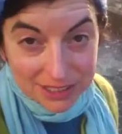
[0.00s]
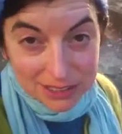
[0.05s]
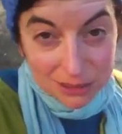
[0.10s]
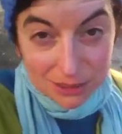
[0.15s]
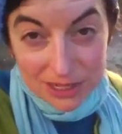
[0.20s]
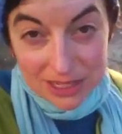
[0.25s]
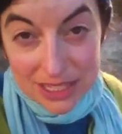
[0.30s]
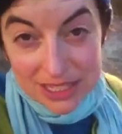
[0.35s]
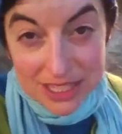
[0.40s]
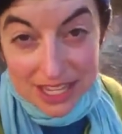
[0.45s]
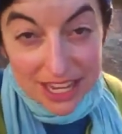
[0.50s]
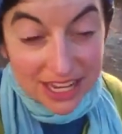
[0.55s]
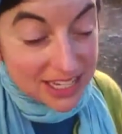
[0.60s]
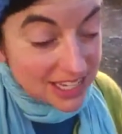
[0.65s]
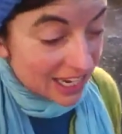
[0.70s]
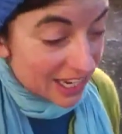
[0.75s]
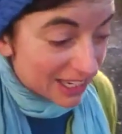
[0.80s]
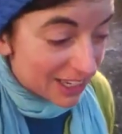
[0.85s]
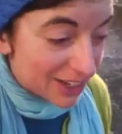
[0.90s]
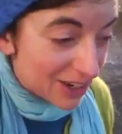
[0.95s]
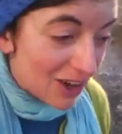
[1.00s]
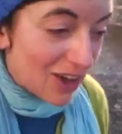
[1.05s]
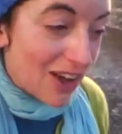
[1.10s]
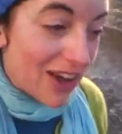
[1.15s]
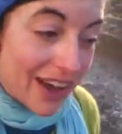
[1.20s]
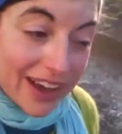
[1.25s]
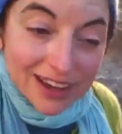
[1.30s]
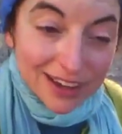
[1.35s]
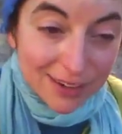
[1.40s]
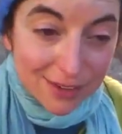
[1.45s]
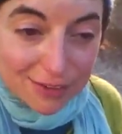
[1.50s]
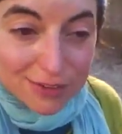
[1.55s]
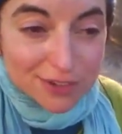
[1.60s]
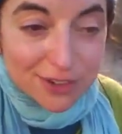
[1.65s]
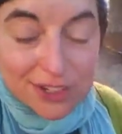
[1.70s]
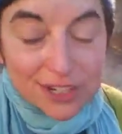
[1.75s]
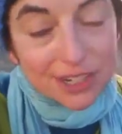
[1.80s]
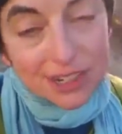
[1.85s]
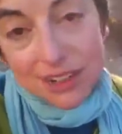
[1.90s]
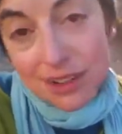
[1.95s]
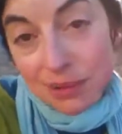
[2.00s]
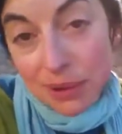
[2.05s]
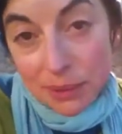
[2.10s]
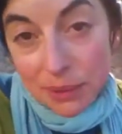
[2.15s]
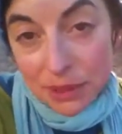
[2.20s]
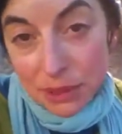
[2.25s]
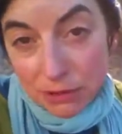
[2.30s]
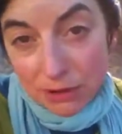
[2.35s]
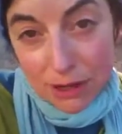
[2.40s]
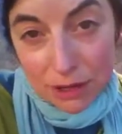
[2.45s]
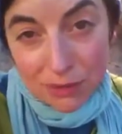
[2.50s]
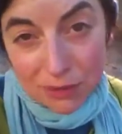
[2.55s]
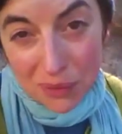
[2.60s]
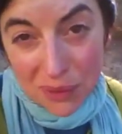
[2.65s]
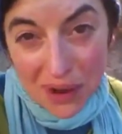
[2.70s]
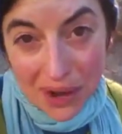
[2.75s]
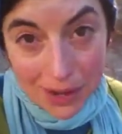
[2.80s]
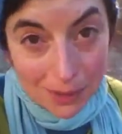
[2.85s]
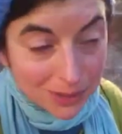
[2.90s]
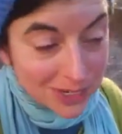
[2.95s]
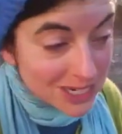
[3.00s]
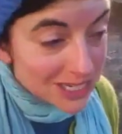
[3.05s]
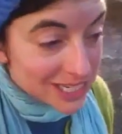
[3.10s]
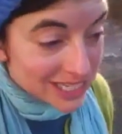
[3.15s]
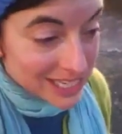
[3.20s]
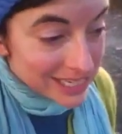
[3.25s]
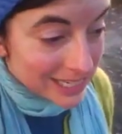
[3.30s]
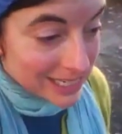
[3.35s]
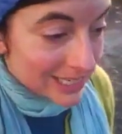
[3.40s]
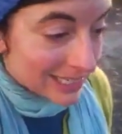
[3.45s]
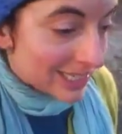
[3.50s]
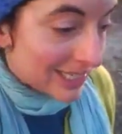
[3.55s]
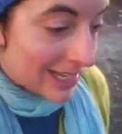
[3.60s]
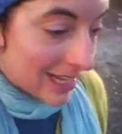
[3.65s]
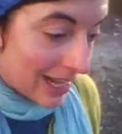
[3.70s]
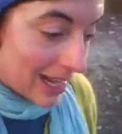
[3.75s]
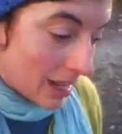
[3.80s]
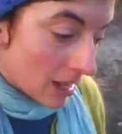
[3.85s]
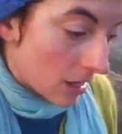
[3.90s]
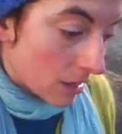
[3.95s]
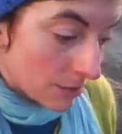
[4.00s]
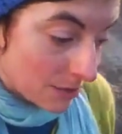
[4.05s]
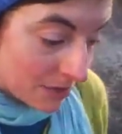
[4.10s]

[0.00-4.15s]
is one of these days I could have gone for probably 3 or 4 hours. The